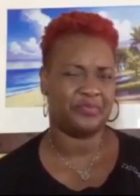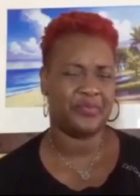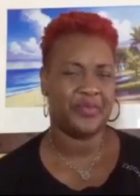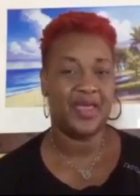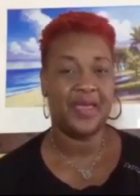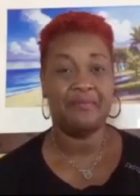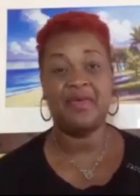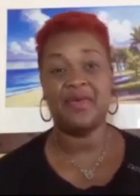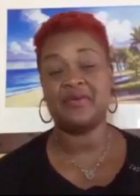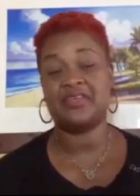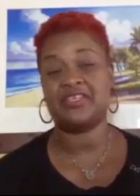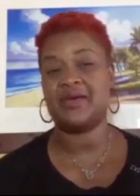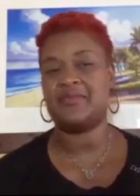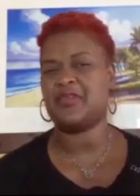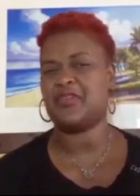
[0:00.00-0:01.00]
maybe she
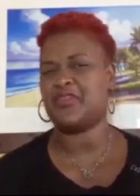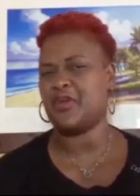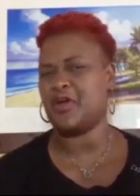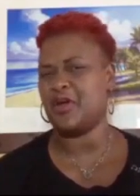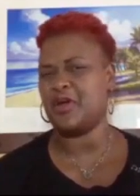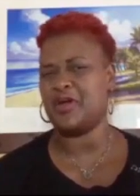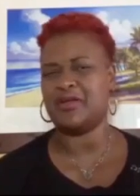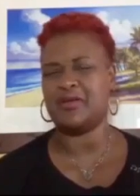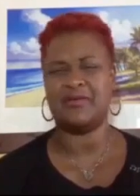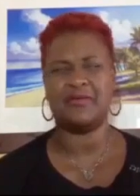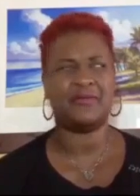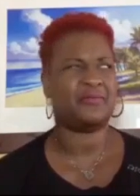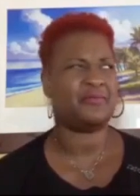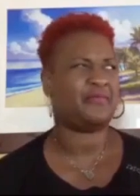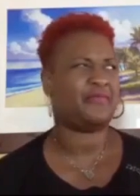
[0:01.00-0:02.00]
am a third,
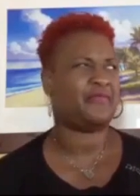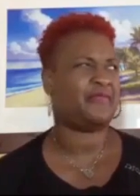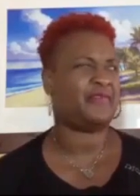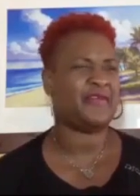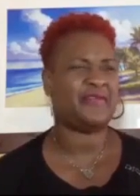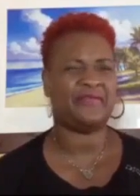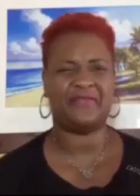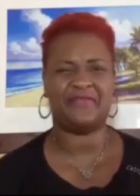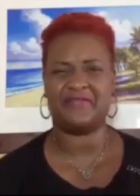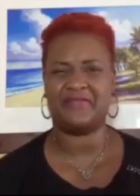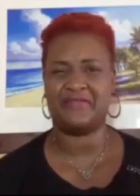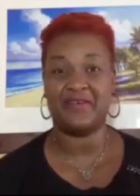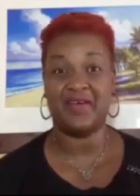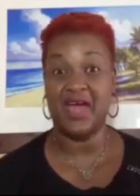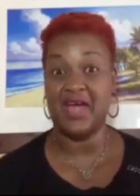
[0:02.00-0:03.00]
fifth,
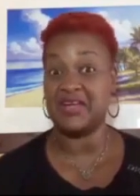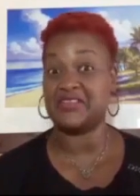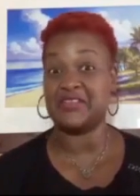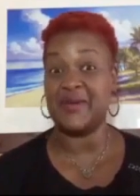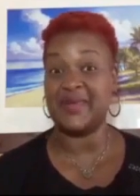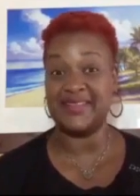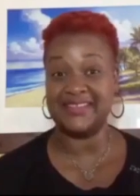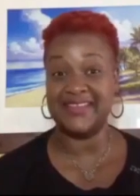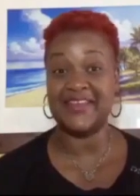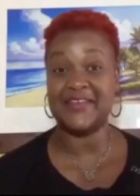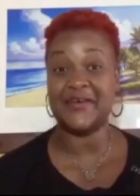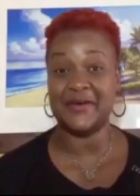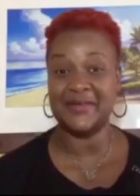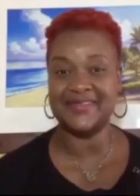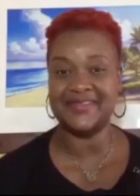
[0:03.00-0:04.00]
or twentieth
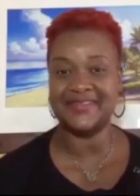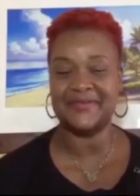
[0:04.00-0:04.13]
cousin.